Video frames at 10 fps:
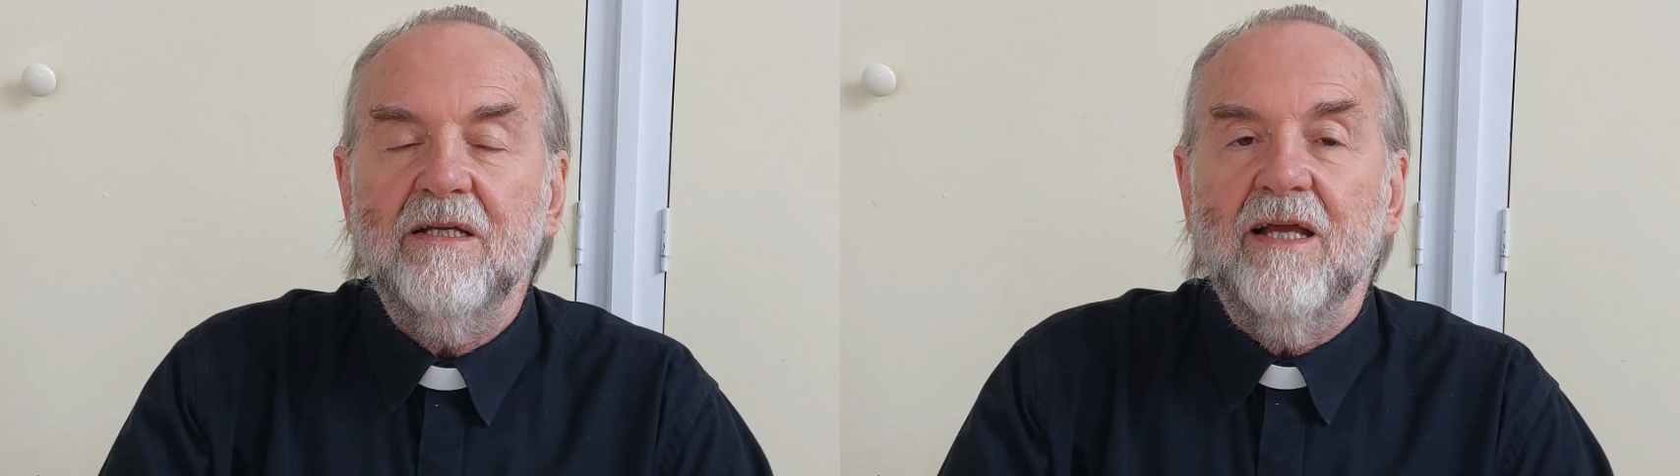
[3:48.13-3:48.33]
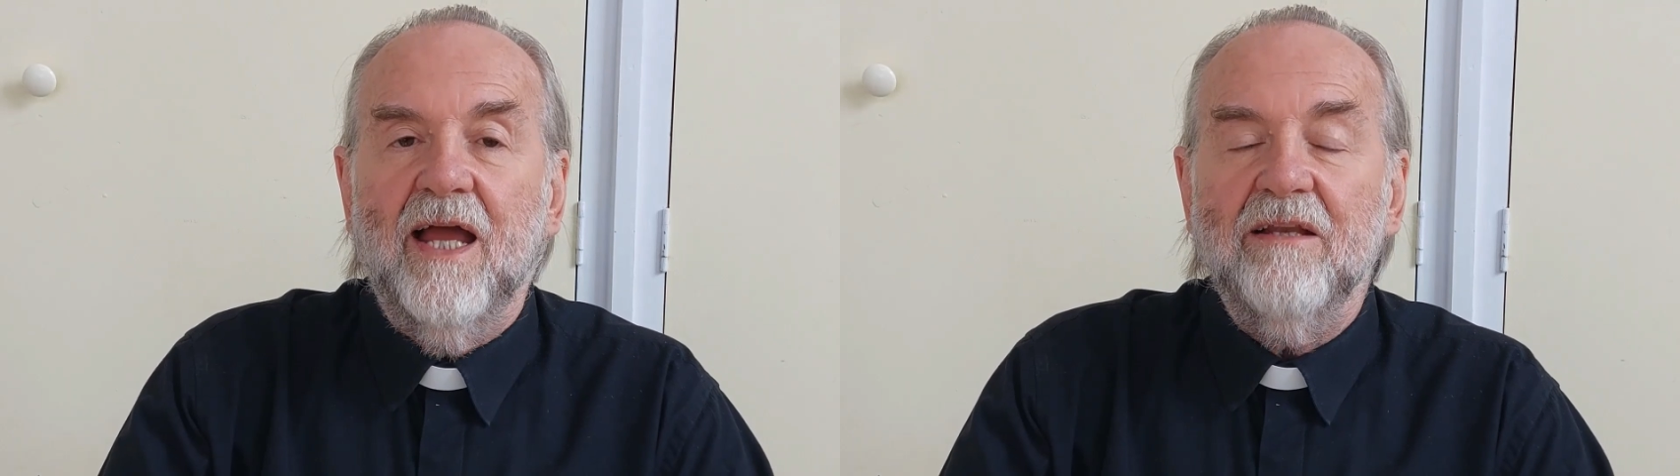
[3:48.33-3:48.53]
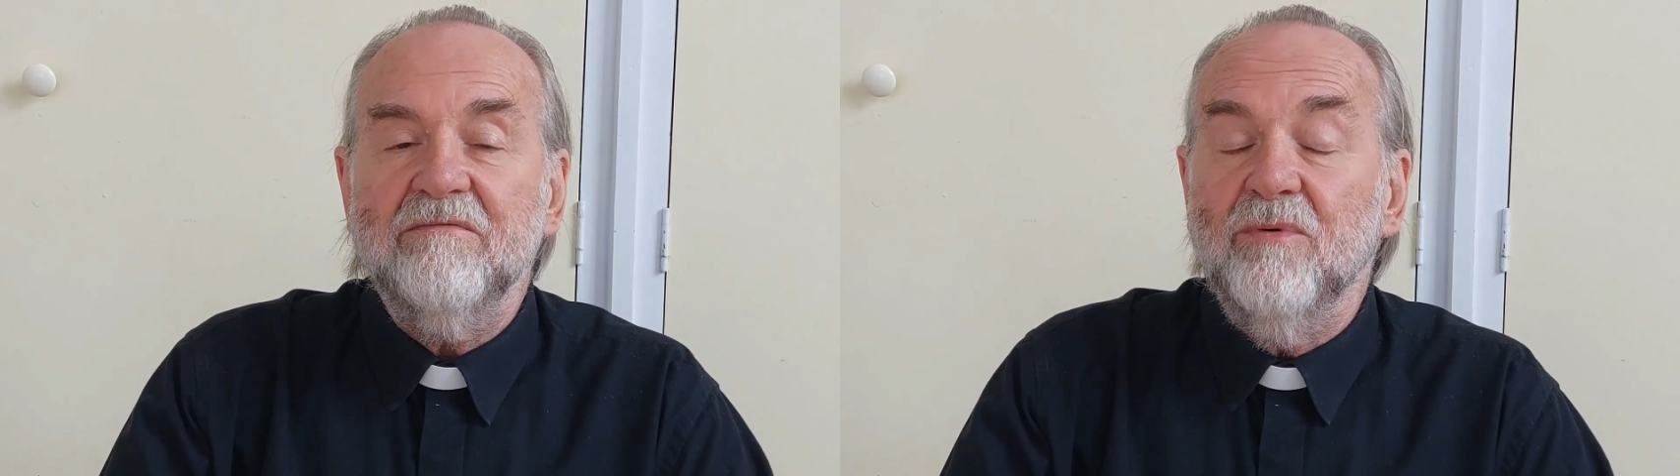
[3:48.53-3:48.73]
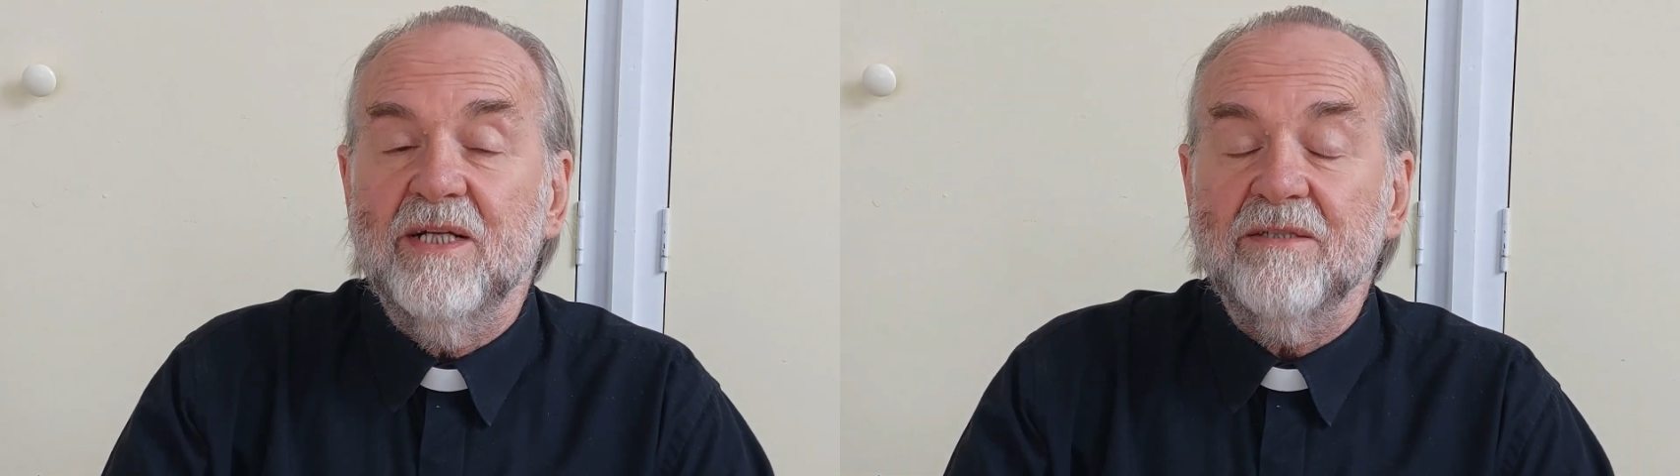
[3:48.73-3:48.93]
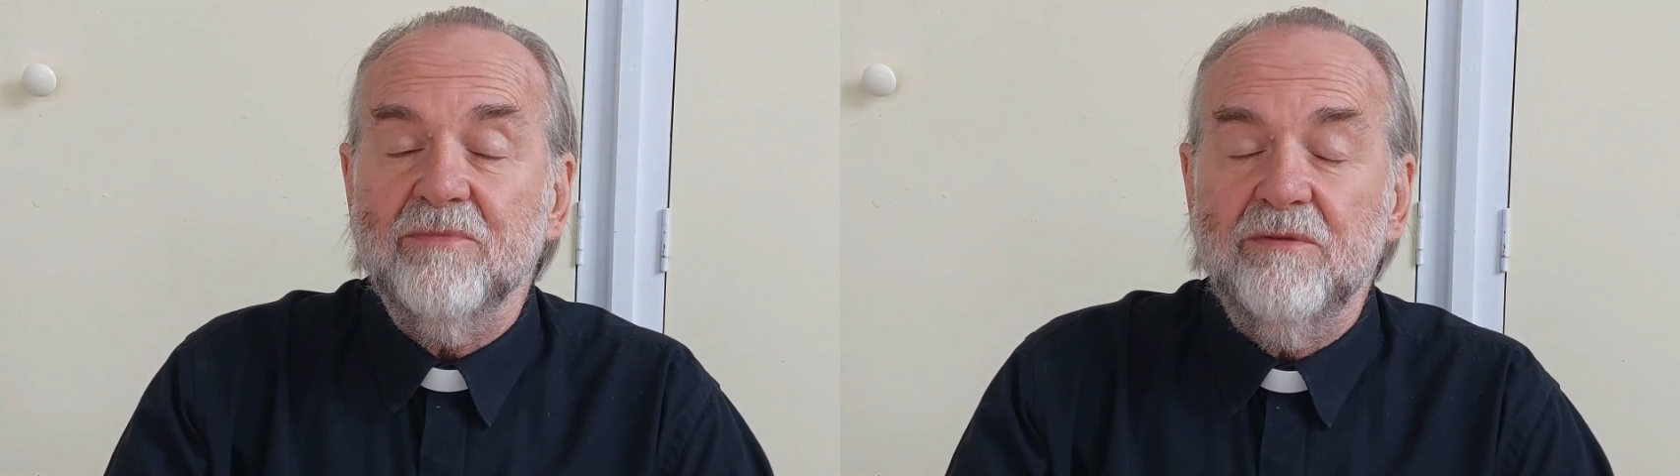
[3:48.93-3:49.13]
And,
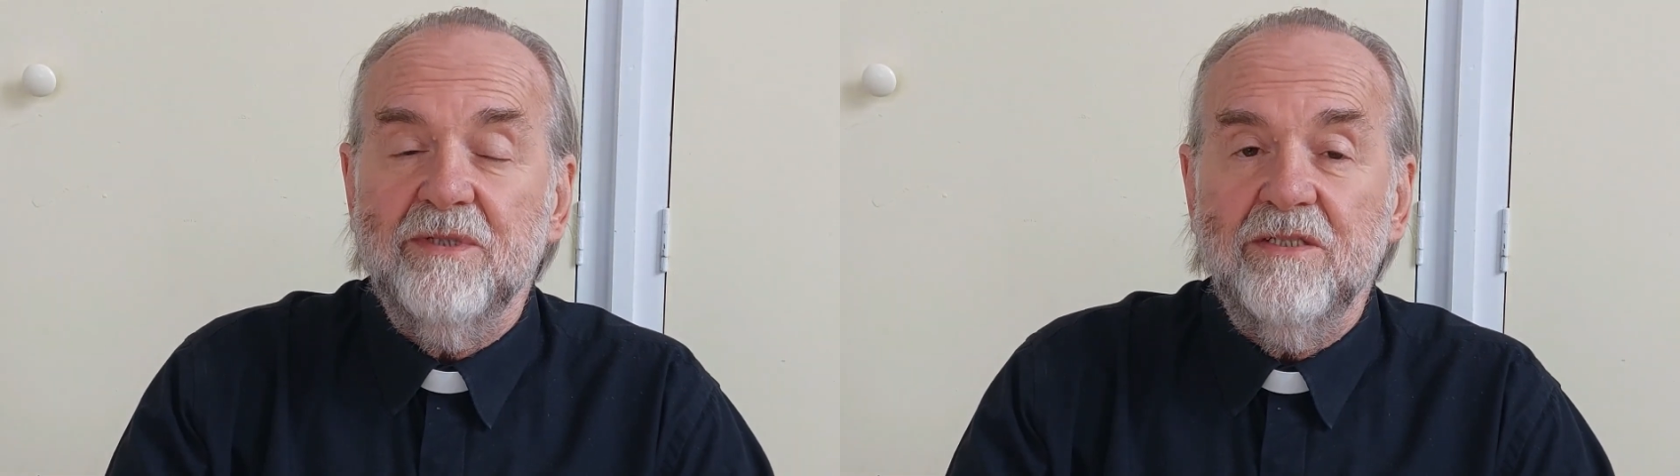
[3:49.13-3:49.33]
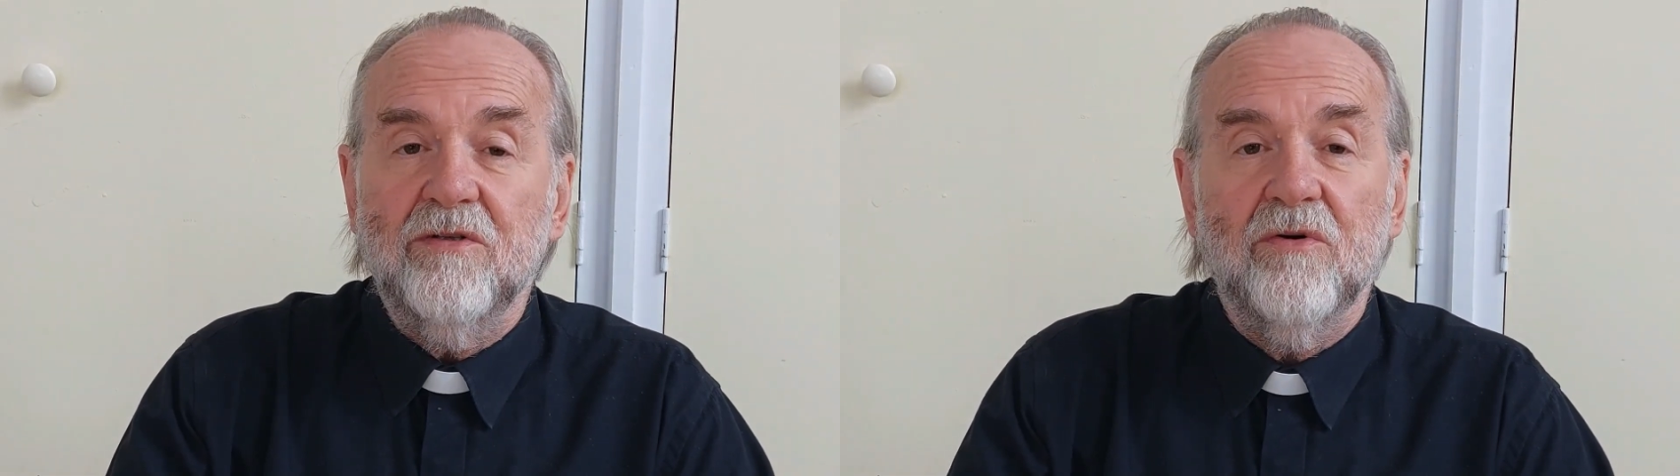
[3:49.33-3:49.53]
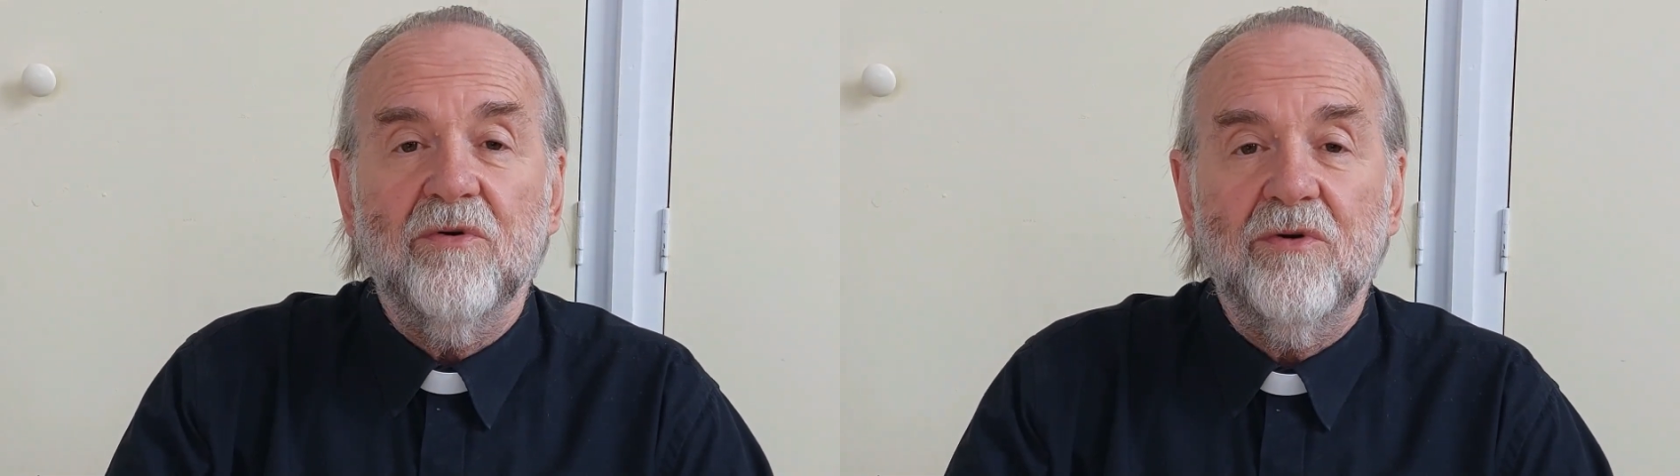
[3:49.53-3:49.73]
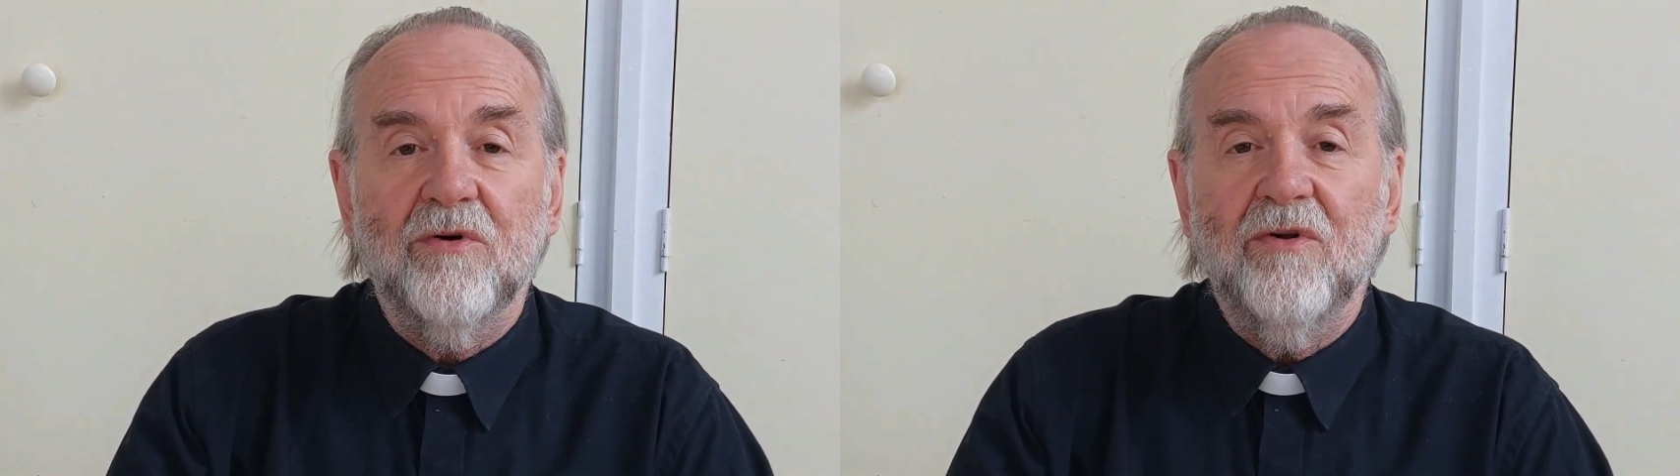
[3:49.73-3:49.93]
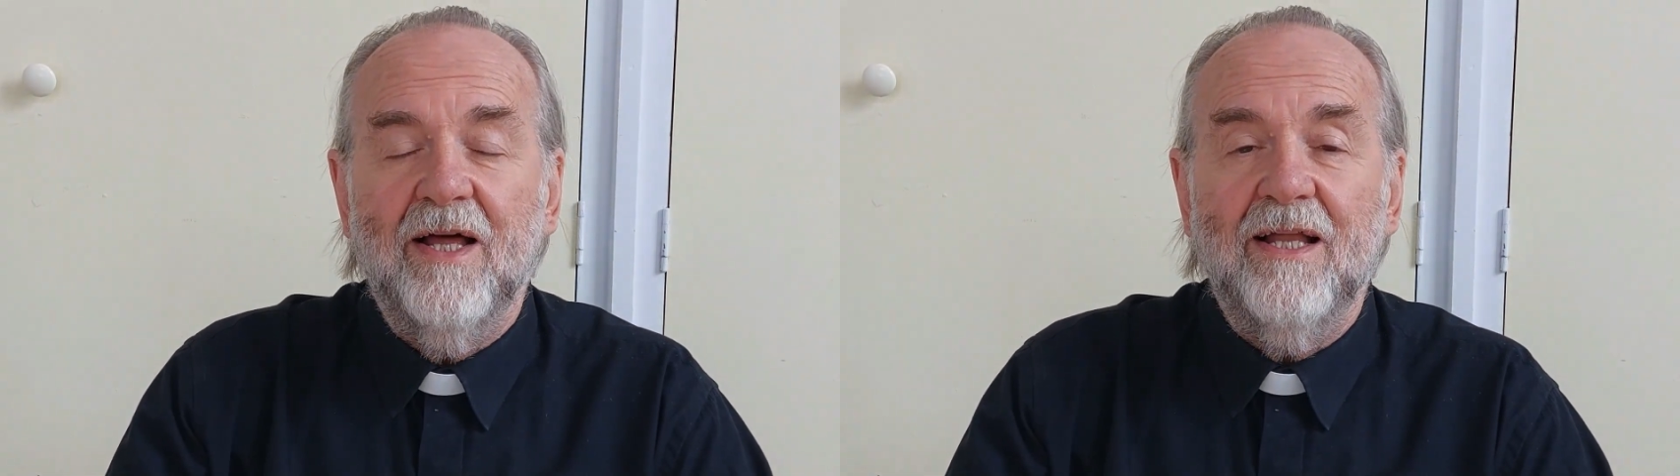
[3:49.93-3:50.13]
well, we've been taught
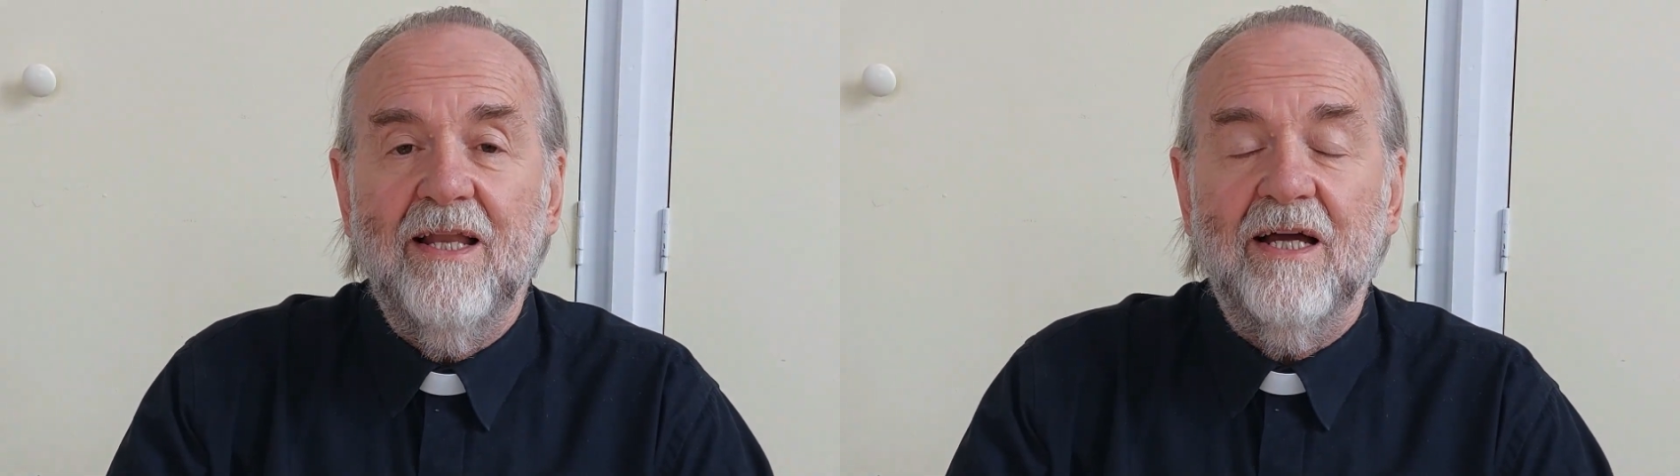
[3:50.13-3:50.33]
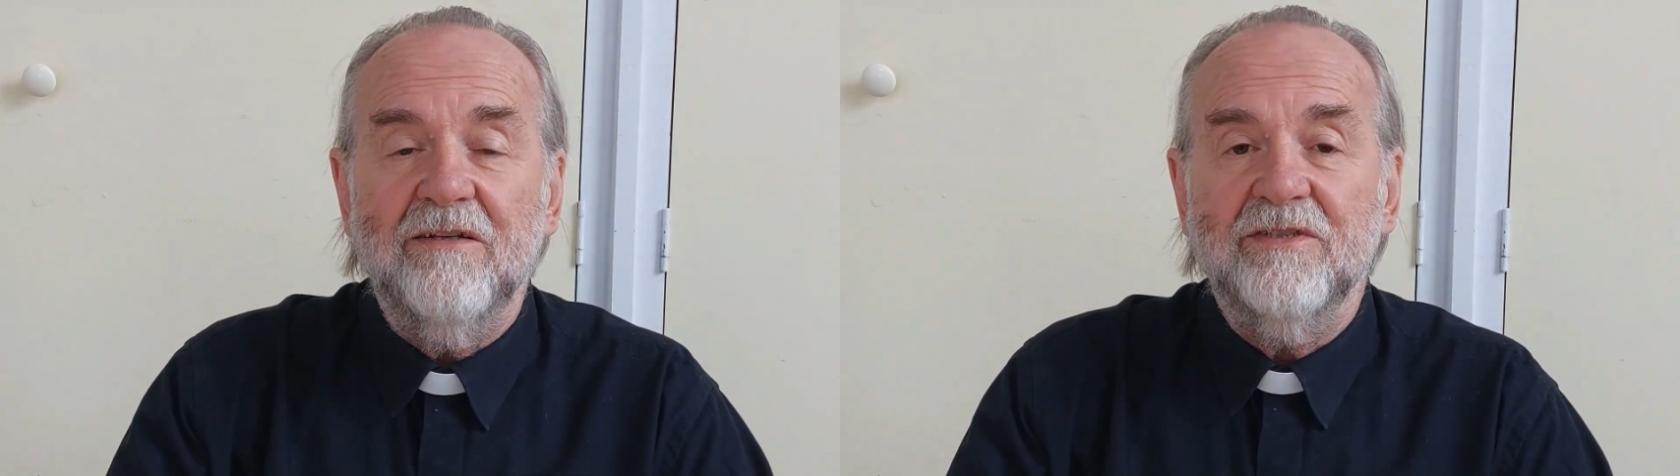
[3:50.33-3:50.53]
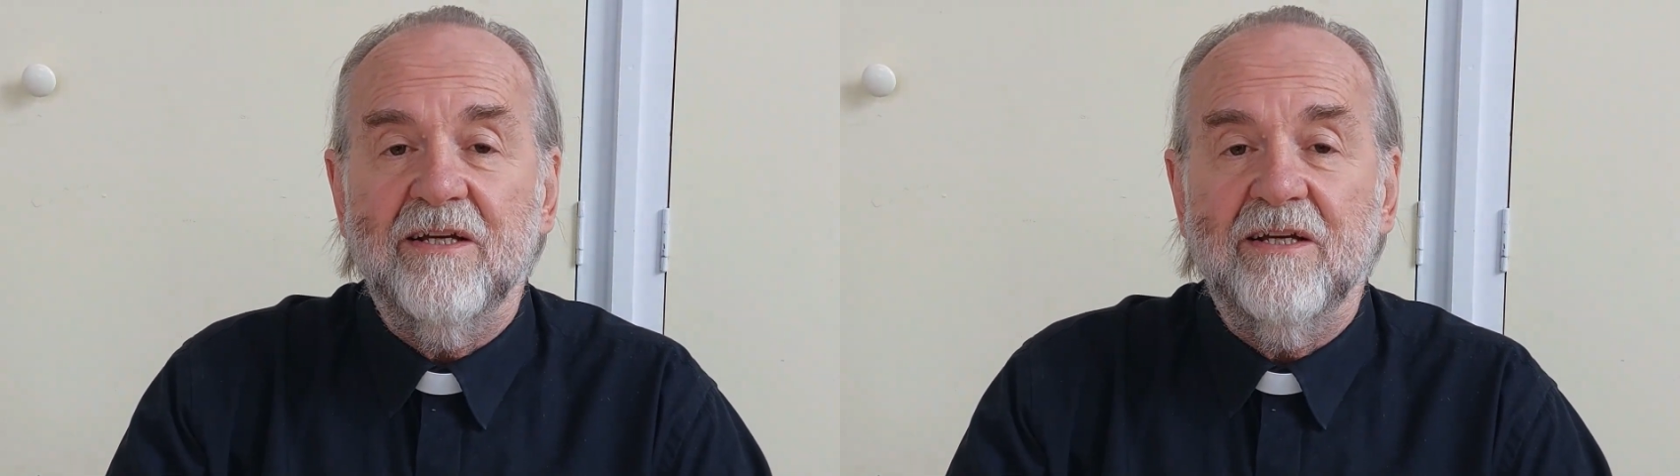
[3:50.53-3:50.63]
all our lives,